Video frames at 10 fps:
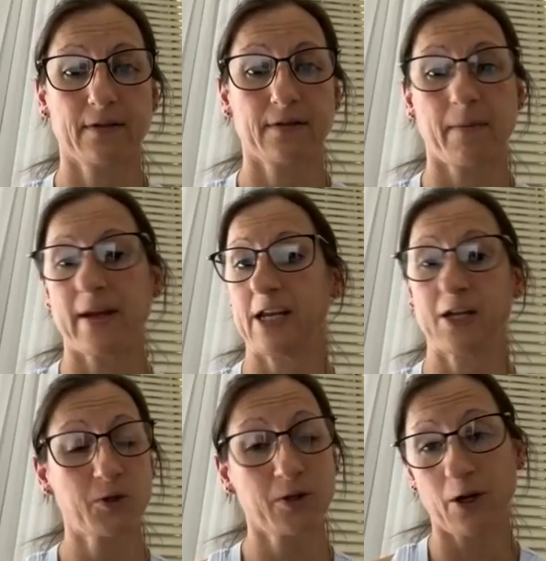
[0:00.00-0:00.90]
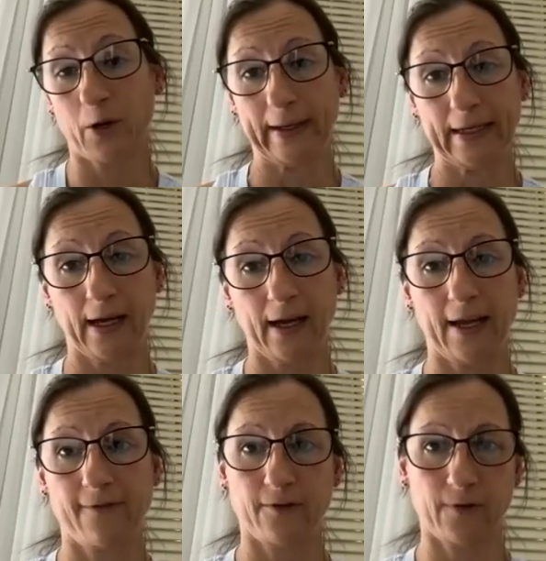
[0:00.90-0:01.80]
I mean, you can do a lot quicker.
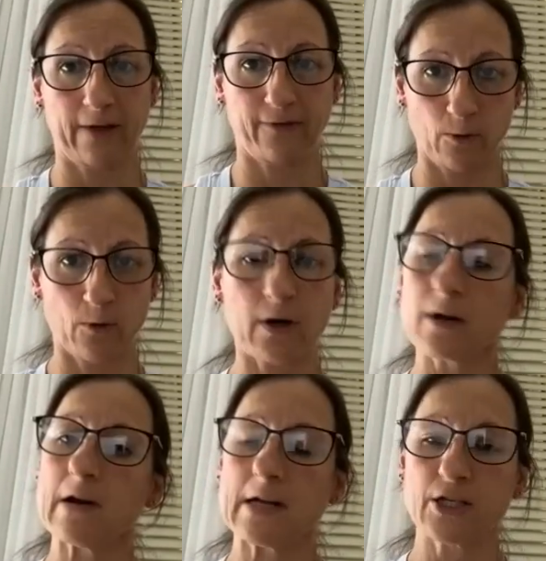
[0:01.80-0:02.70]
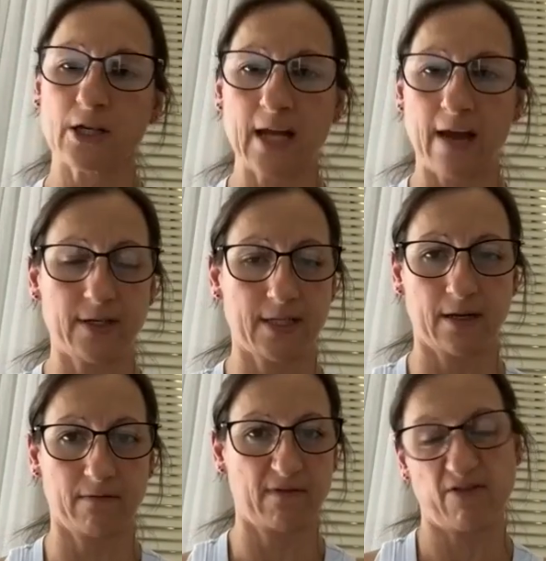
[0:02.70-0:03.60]
If you're organised, you can have it done
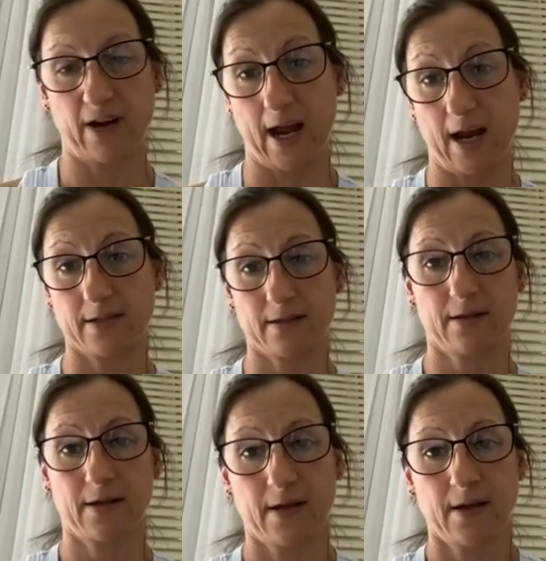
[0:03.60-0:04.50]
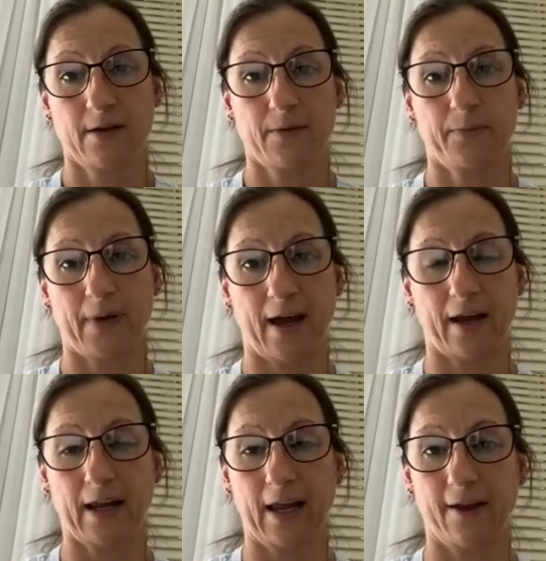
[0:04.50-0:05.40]
in 3 days.
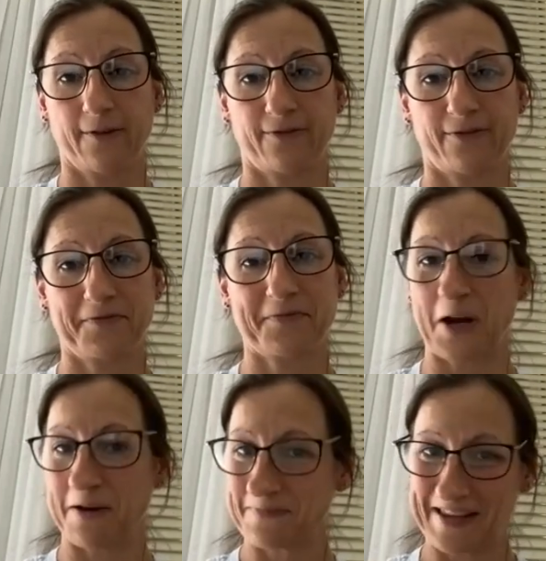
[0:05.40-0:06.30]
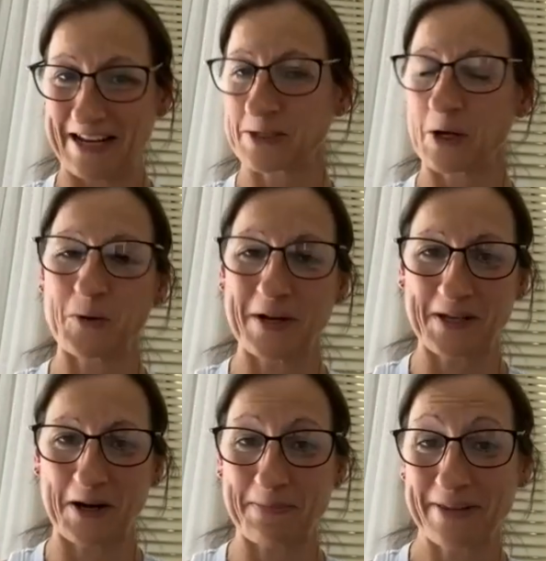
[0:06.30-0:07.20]
But if, things don't always
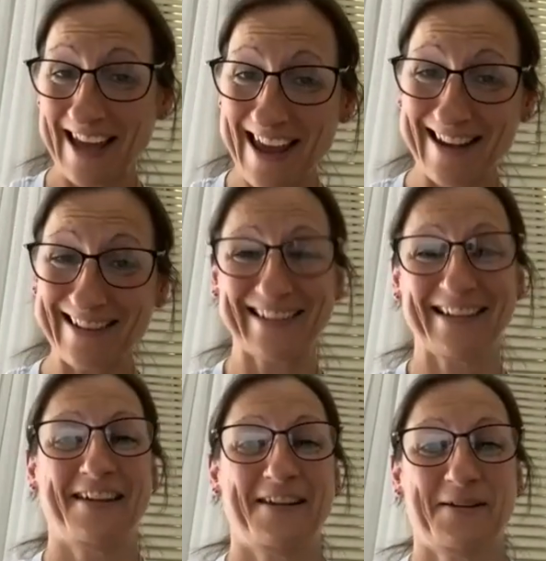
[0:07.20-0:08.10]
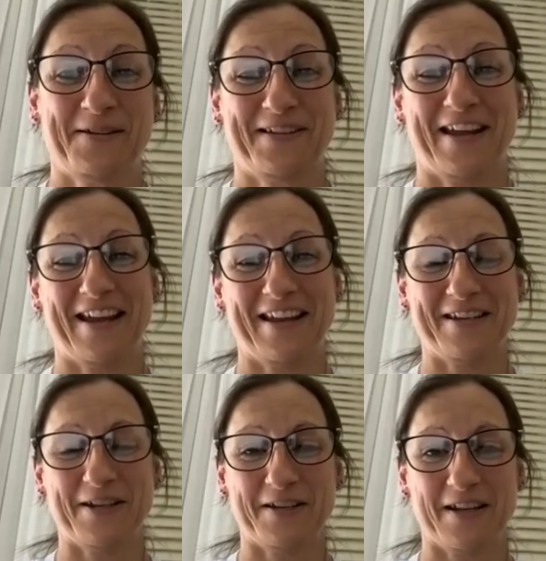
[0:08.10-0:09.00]
go to plan,
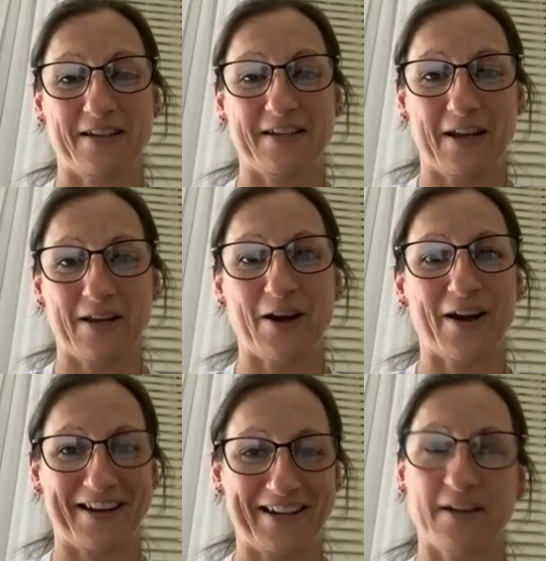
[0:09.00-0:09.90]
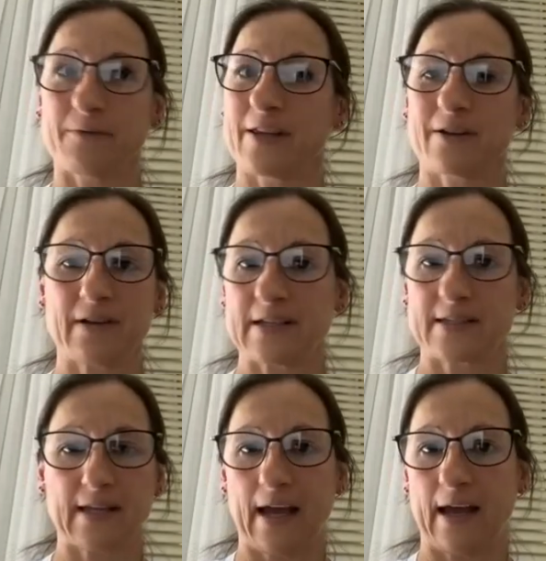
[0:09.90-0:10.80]
and you know whether
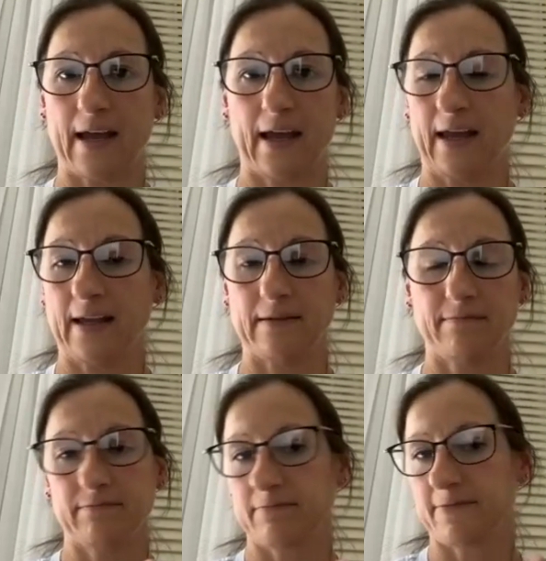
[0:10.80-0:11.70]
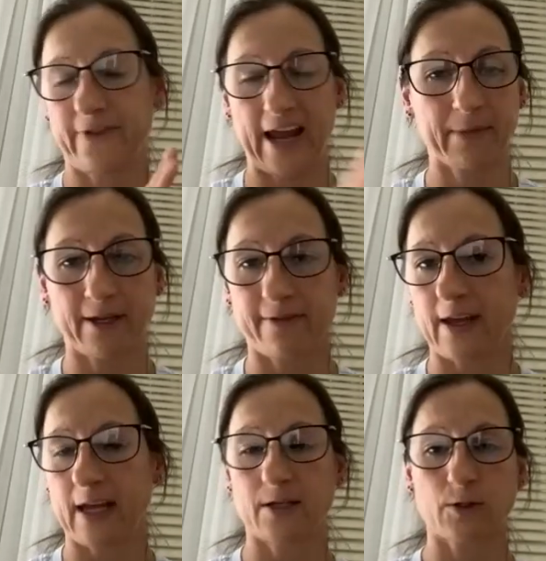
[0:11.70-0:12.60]
it's a family
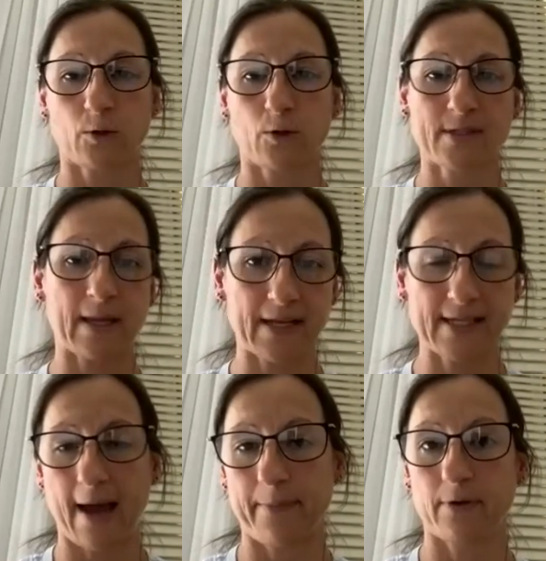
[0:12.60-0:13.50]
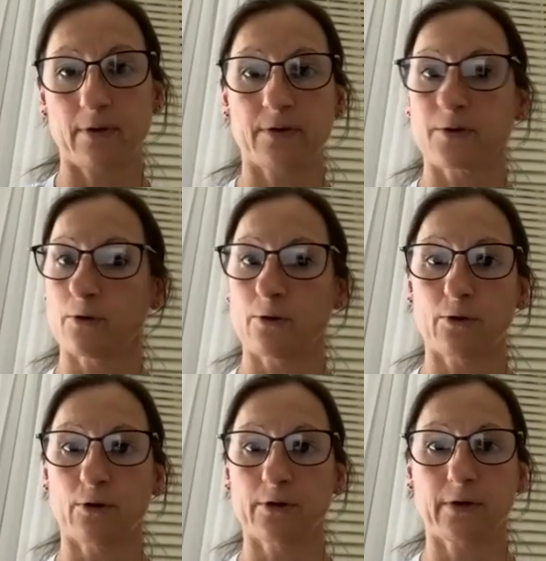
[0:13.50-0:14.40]
event or something's happened
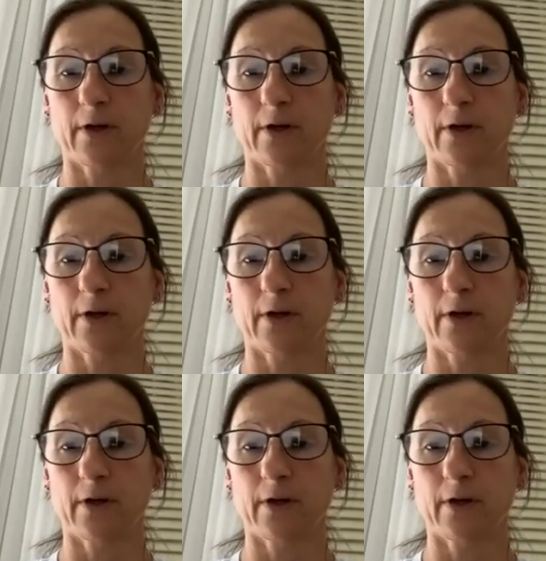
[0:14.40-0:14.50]
or,